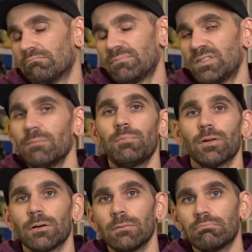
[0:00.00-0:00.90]

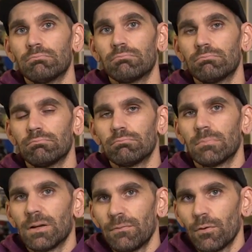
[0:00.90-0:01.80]
simpler
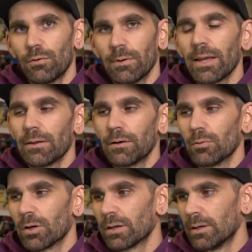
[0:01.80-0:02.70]
for the regulator to
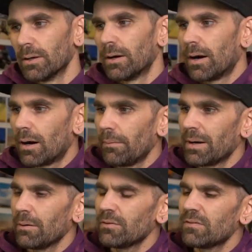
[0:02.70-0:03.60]
work. And
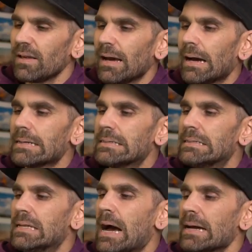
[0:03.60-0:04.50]
I would say
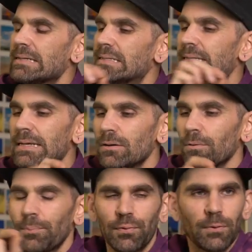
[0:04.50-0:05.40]
ideal
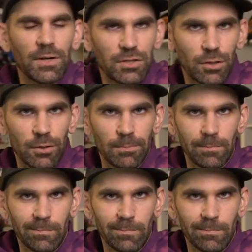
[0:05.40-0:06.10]
pressure